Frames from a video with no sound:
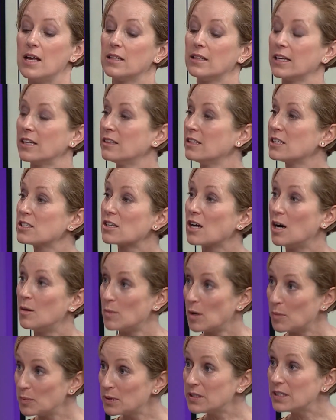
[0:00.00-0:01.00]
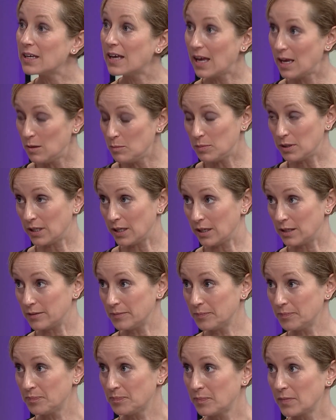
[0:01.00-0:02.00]
Like, let's come up with a game
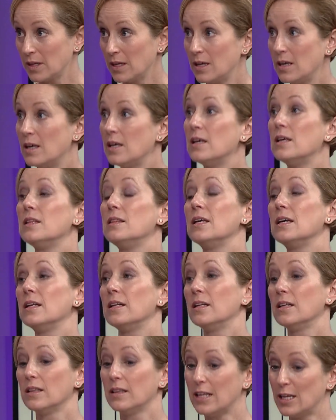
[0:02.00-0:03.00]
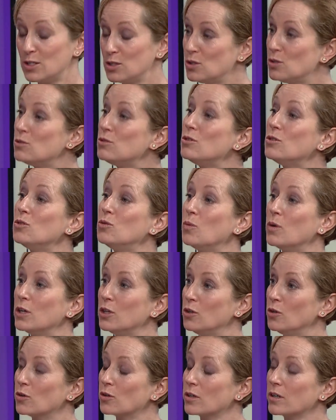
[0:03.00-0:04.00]
plan that lets you do what
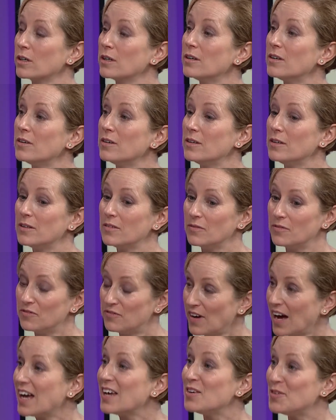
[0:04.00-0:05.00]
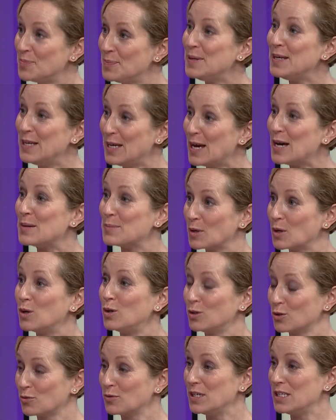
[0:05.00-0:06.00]
your 5 p.m.
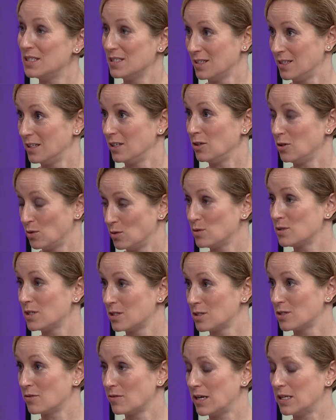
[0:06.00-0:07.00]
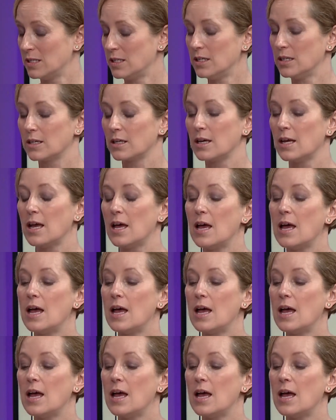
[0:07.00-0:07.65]
cold reasoning knows yeah. is the right thing,